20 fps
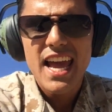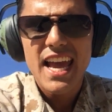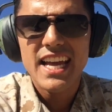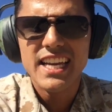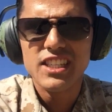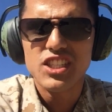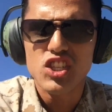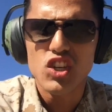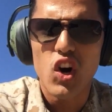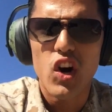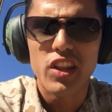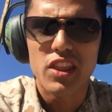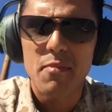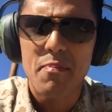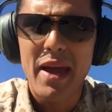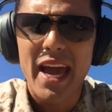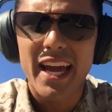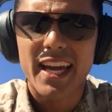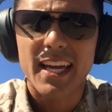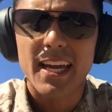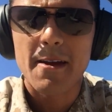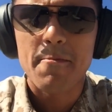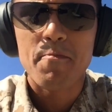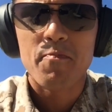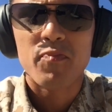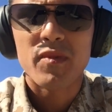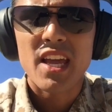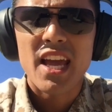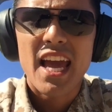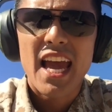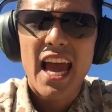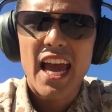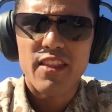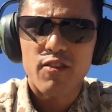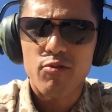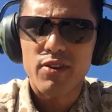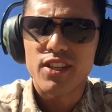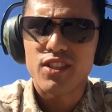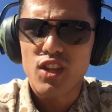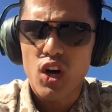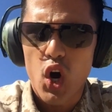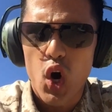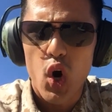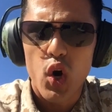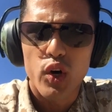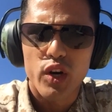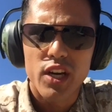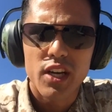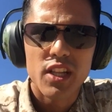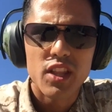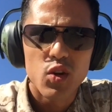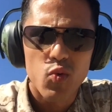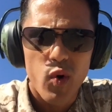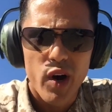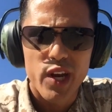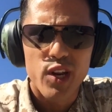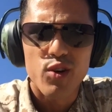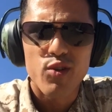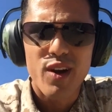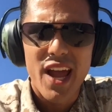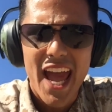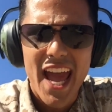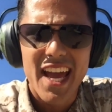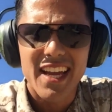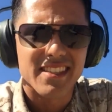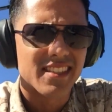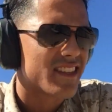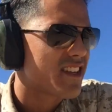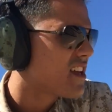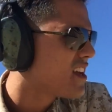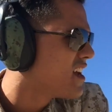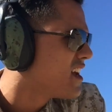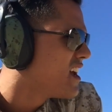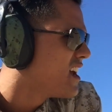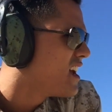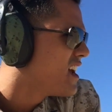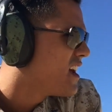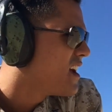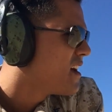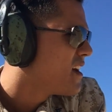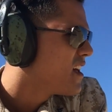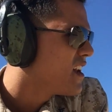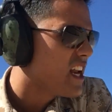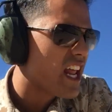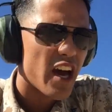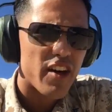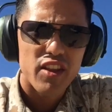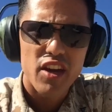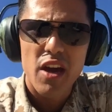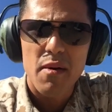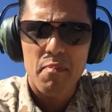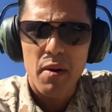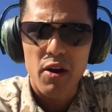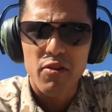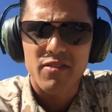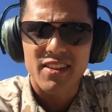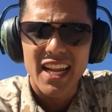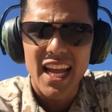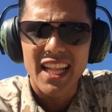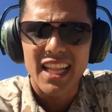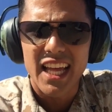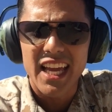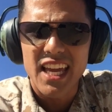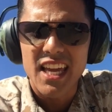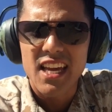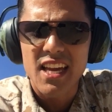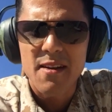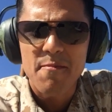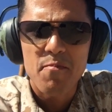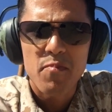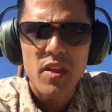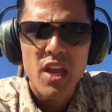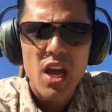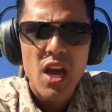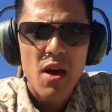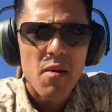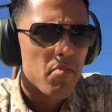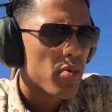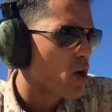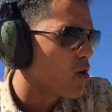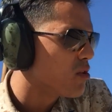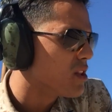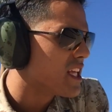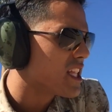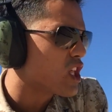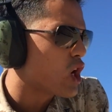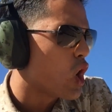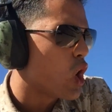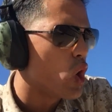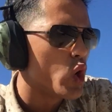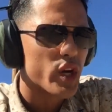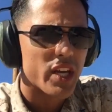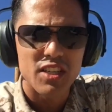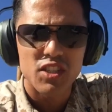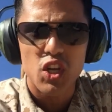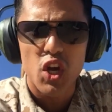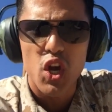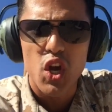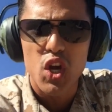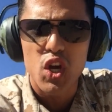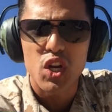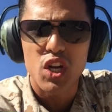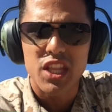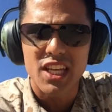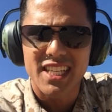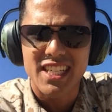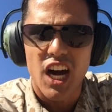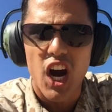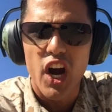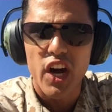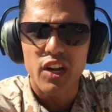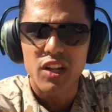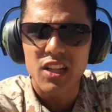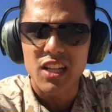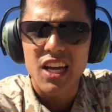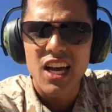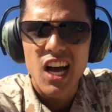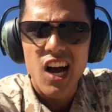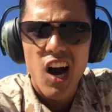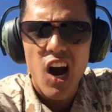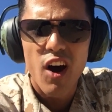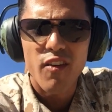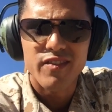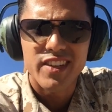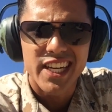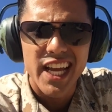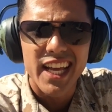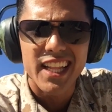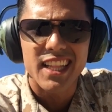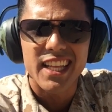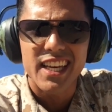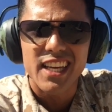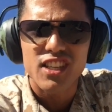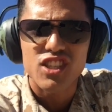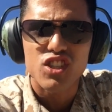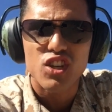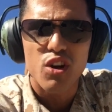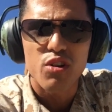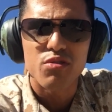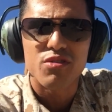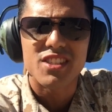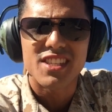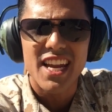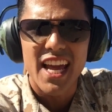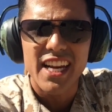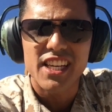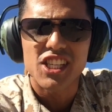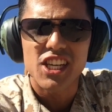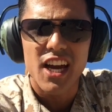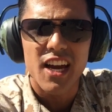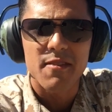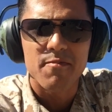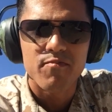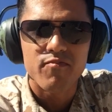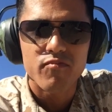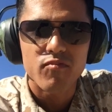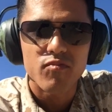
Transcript: inside the pack. And there is the hog, the one who has. Now they are both deadly, but only the hog has earned the title of deadliest soul snatcher.